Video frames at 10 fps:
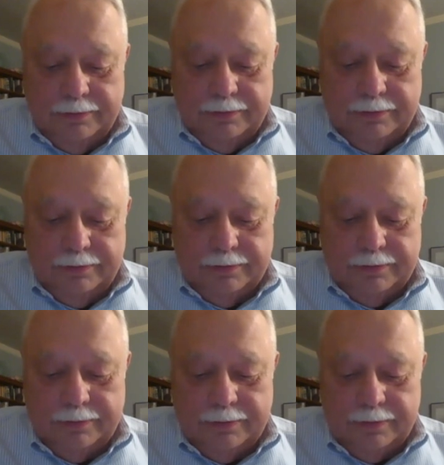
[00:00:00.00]

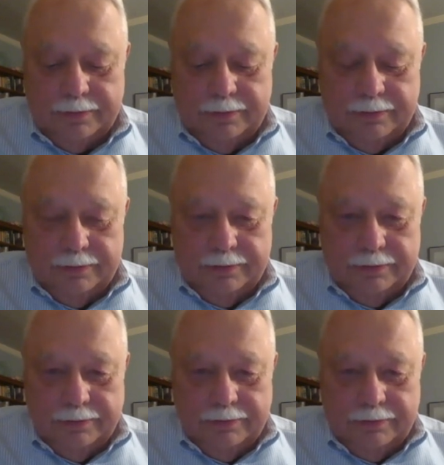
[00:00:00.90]

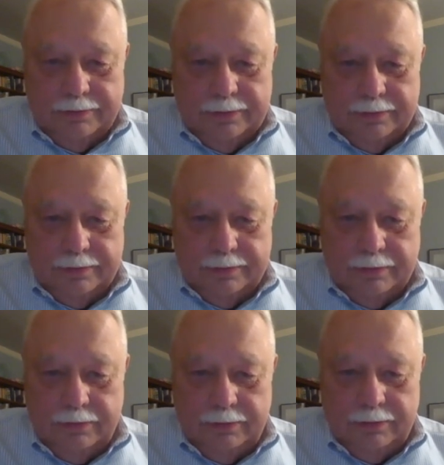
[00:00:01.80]

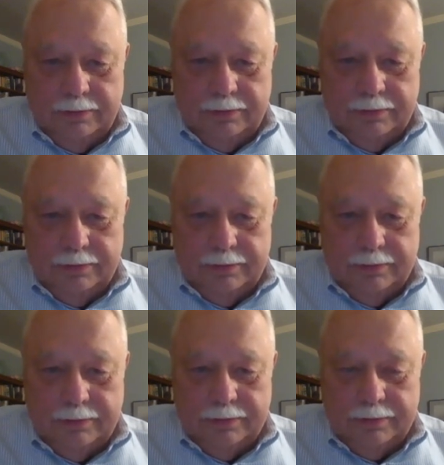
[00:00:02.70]

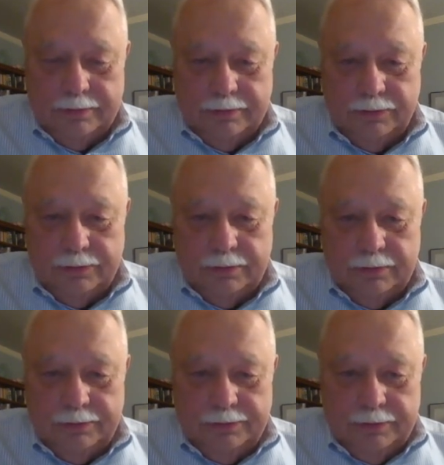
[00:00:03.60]

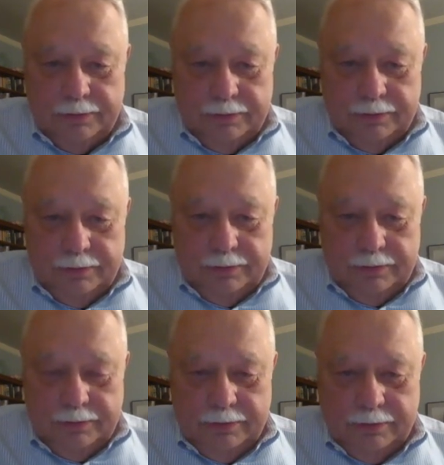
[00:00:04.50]

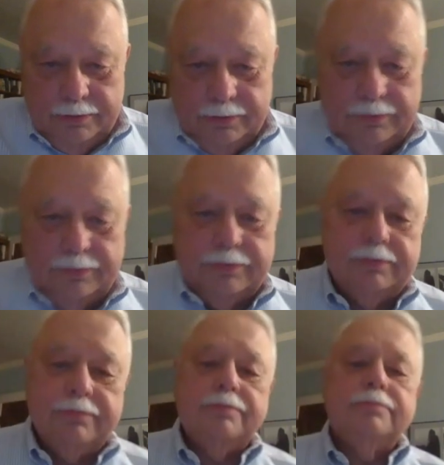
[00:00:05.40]

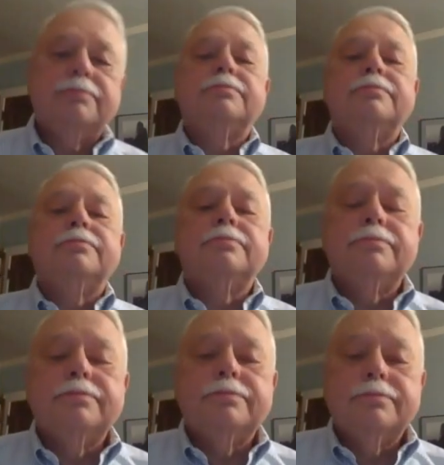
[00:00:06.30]

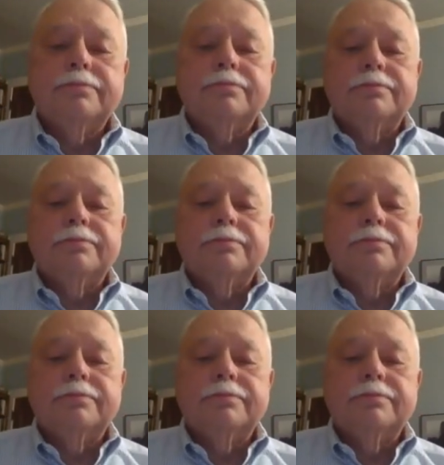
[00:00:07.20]
The person shown says nothing.